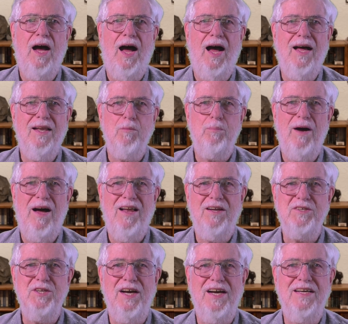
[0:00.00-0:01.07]
I'll
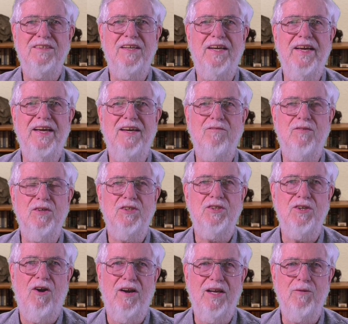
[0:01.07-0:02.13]
apologize again for
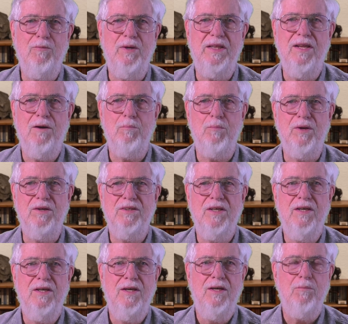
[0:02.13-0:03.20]
starting with numbers,
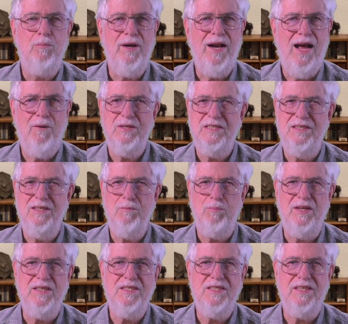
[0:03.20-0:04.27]
but I was
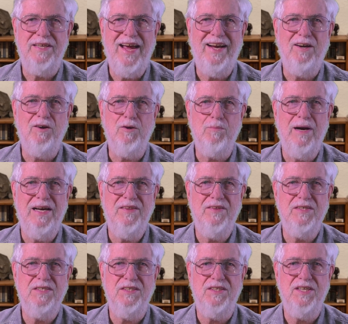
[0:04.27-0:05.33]
simply staggered by the
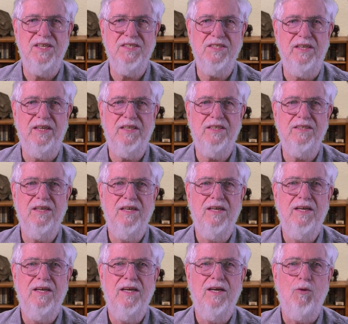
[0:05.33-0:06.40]
statistics.
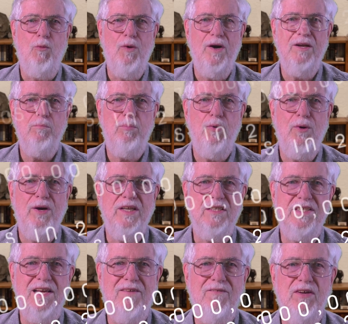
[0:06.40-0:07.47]

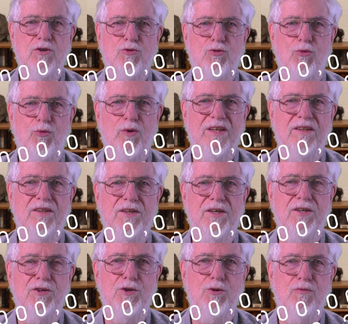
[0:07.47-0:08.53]
1.7
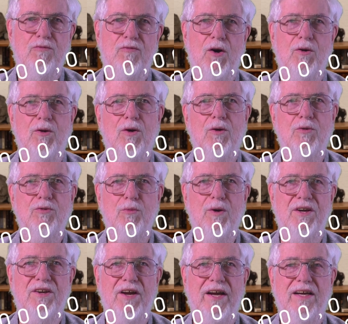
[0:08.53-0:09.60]
trillion new photos were
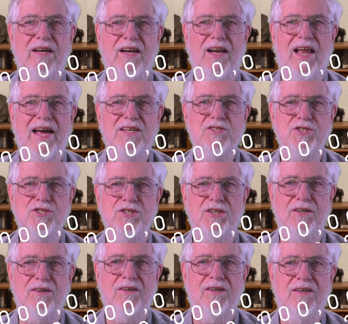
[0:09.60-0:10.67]
taken last
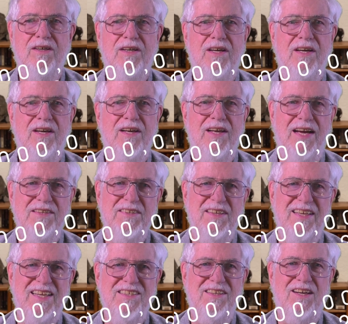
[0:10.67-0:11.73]
year. That's at
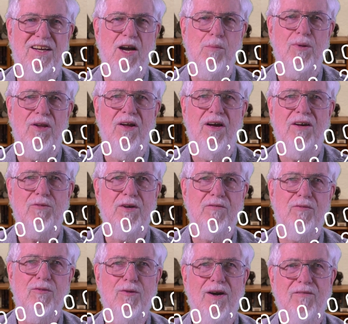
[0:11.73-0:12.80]
least a couple hundred
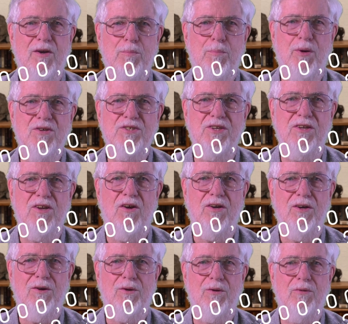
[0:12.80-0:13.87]
for every person on
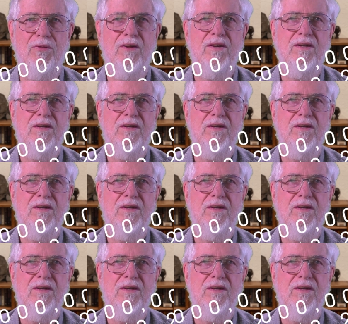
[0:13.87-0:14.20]
Earth.